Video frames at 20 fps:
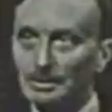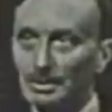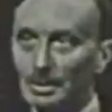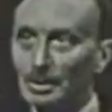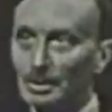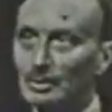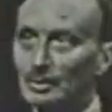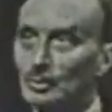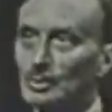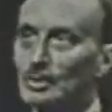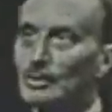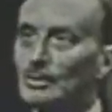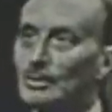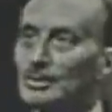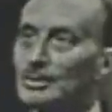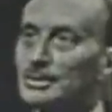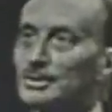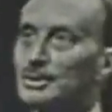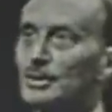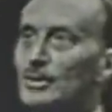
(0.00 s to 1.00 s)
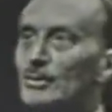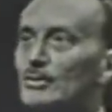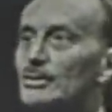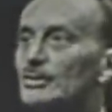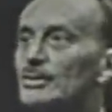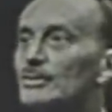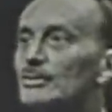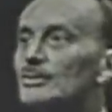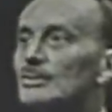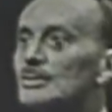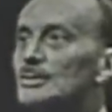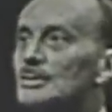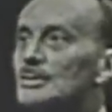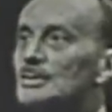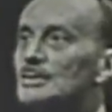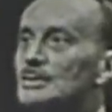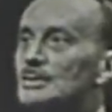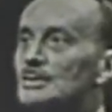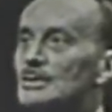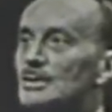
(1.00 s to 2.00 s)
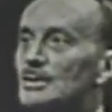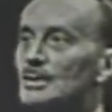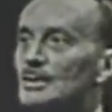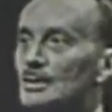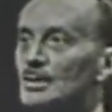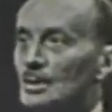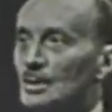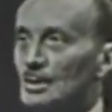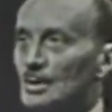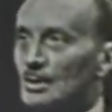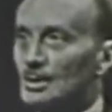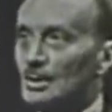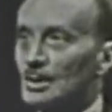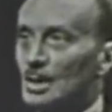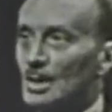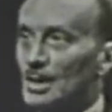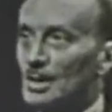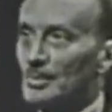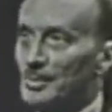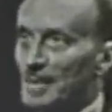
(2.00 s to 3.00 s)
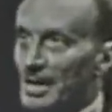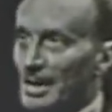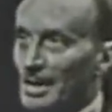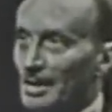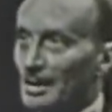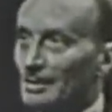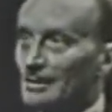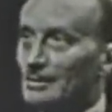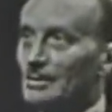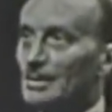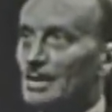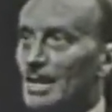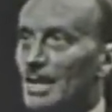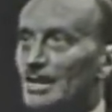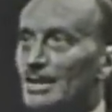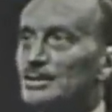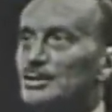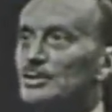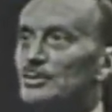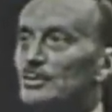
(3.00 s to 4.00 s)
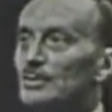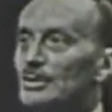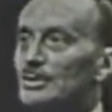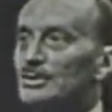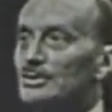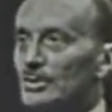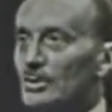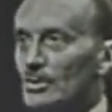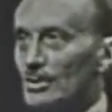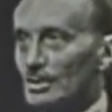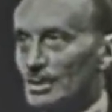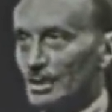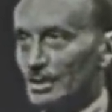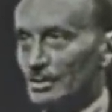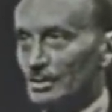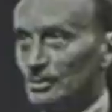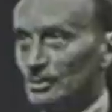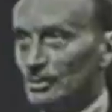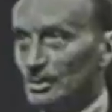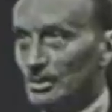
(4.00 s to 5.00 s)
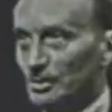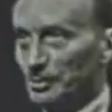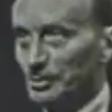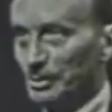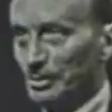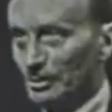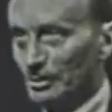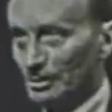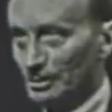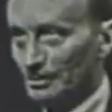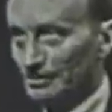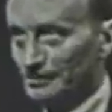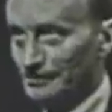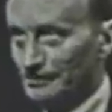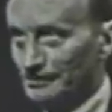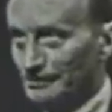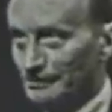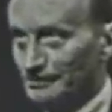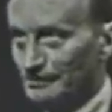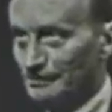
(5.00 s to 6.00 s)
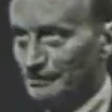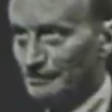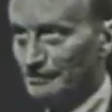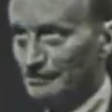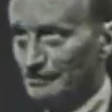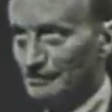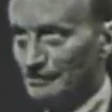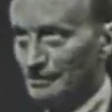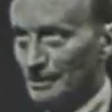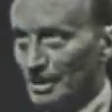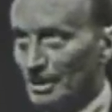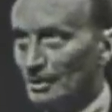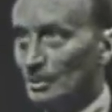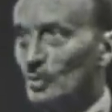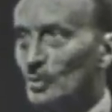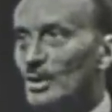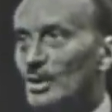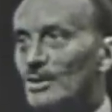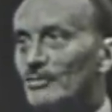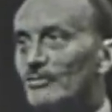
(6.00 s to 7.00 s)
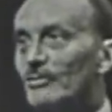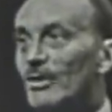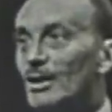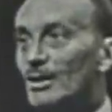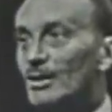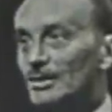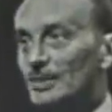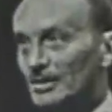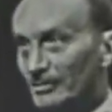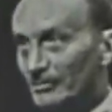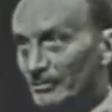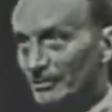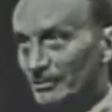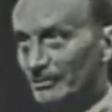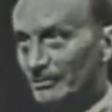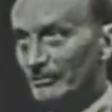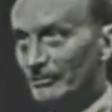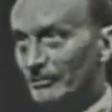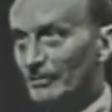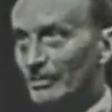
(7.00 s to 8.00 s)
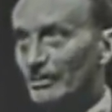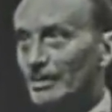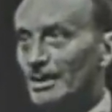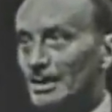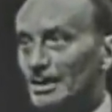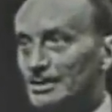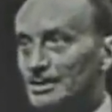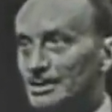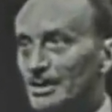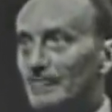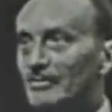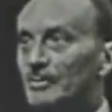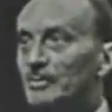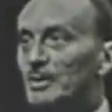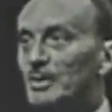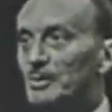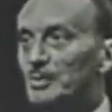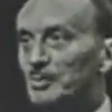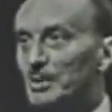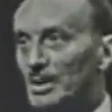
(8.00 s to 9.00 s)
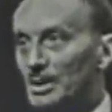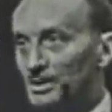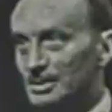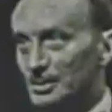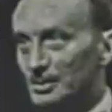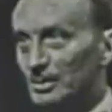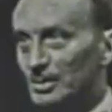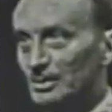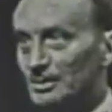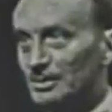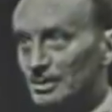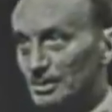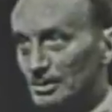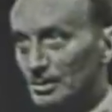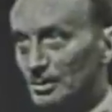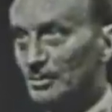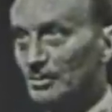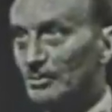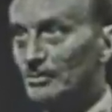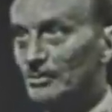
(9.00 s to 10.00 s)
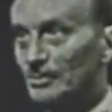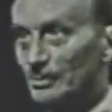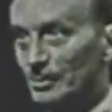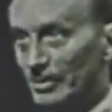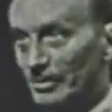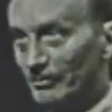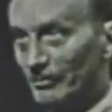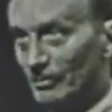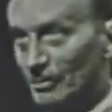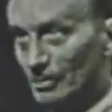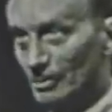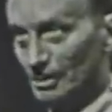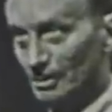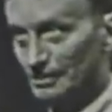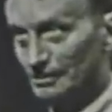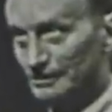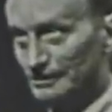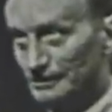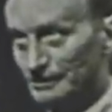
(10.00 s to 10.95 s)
John, we're going to show you a man actually talking to a computer in a way far different than it's ever been possible to do before.